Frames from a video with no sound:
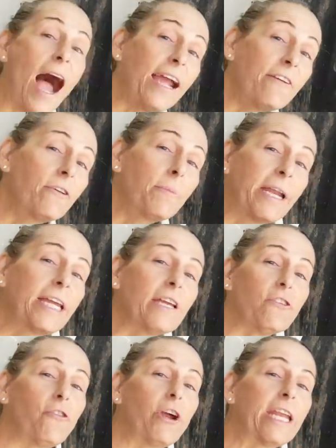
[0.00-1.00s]
Hi everybody,
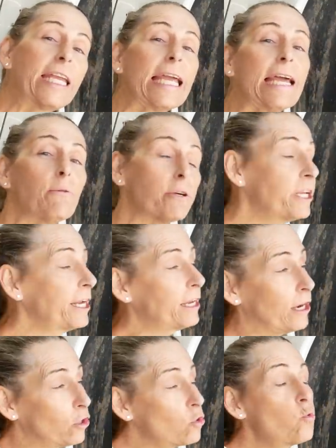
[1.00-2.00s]
it's Franny, and we're
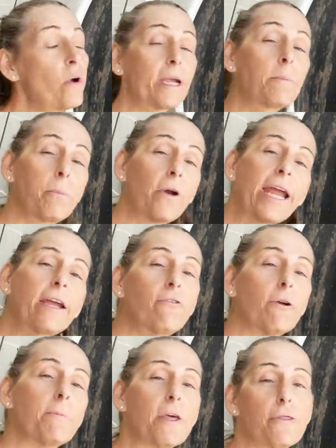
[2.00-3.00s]
taking a quick break
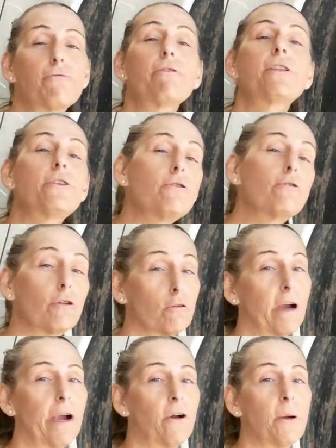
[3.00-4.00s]
from the 3.2
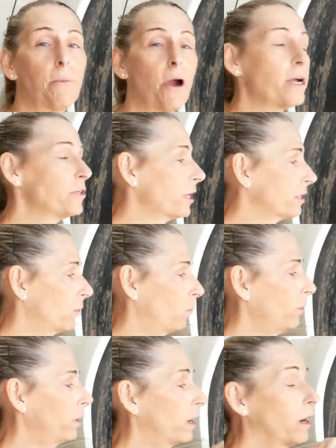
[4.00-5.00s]
Carrera project to
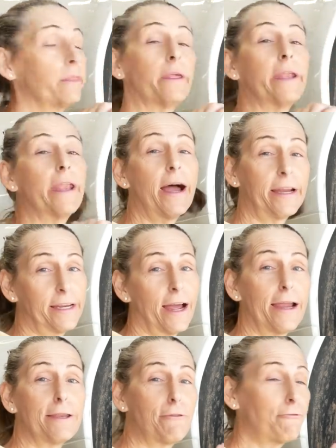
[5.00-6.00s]
work on the
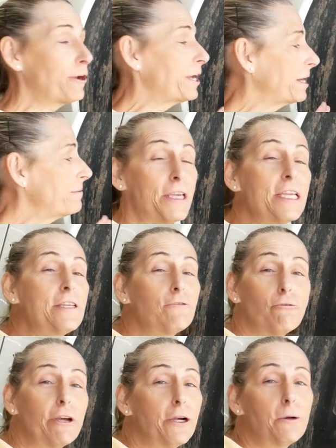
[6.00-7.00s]
993. These
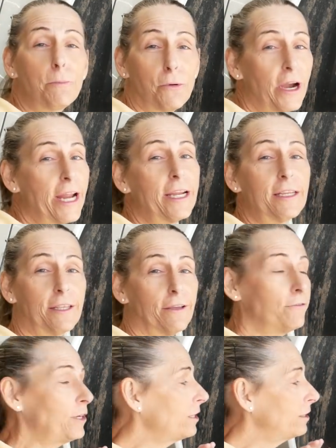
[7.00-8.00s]
rear brakes
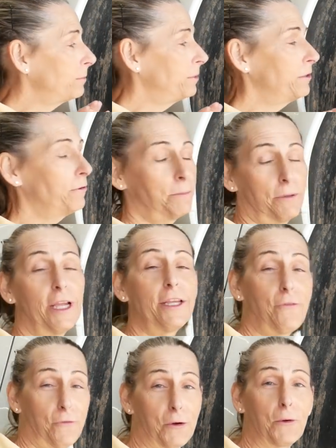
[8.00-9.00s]
have needed to be
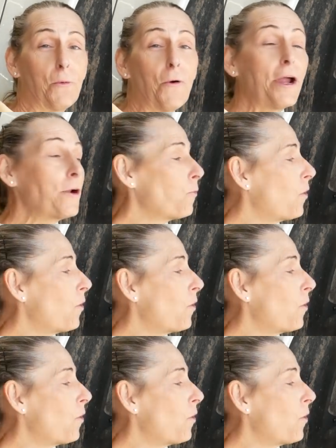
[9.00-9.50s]
replaced for quite a